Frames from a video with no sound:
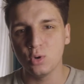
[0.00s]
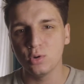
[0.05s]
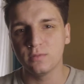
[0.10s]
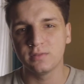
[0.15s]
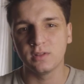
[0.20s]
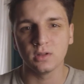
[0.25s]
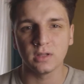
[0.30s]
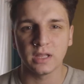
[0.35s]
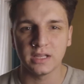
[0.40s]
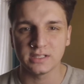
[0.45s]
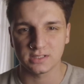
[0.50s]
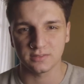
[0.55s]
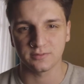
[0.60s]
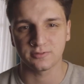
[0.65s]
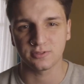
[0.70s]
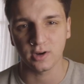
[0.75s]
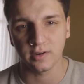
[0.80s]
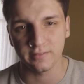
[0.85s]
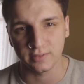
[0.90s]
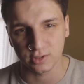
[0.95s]
move the lens in
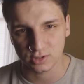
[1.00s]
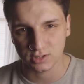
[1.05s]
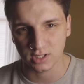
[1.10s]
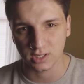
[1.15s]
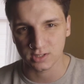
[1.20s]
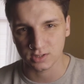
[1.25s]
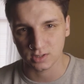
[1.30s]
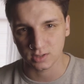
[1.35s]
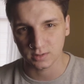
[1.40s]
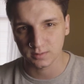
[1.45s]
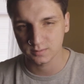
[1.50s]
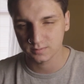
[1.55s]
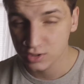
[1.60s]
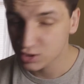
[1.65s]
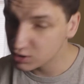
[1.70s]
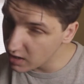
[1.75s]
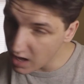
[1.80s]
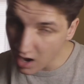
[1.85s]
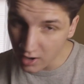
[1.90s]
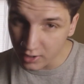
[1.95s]
front of your sensor.
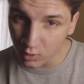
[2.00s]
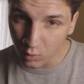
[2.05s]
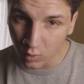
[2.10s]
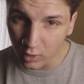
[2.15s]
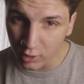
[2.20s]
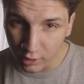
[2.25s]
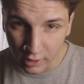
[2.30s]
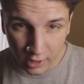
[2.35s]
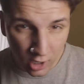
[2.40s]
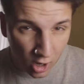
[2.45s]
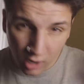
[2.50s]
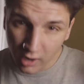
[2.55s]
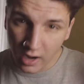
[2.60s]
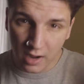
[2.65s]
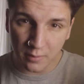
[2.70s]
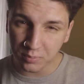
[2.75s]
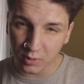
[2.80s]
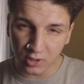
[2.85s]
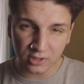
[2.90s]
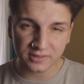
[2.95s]
So now you're wondering, all
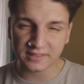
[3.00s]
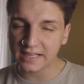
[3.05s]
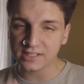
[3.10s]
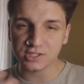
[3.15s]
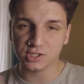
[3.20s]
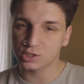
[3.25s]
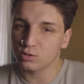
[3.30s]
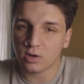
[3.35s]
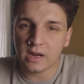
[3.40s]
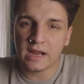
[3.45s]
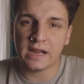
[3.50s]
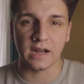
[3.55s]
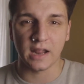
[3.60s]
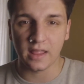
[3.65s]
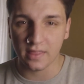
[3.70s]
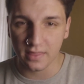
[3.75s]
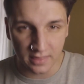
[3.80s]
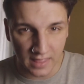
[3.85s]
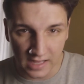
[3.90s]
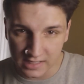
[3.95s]
right, Burke, that's great.
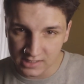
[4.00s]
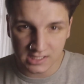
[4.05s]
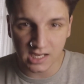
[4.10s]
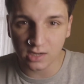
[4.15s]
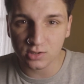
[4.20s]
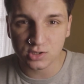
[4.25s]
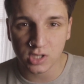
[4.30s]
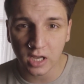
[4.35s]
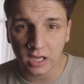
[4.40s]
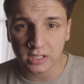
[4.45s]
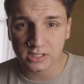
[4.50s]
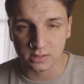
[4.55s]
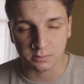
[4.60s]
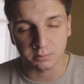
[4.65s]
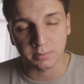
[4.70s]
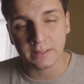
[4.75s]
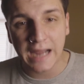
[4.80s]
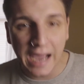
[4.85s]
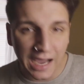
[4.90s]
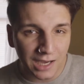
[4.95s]
That sounds awesome,
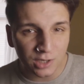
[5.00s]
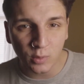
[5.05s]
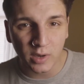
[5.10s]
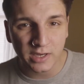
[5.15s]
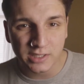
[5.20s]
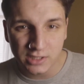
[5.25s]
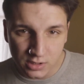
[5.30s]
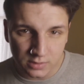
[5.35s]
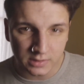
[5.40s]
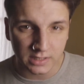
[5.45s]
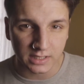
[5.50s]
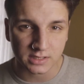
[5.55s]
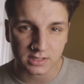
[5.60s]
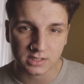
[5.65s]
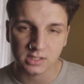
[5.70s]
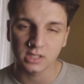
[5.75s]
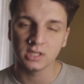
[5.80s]
but how do I do this?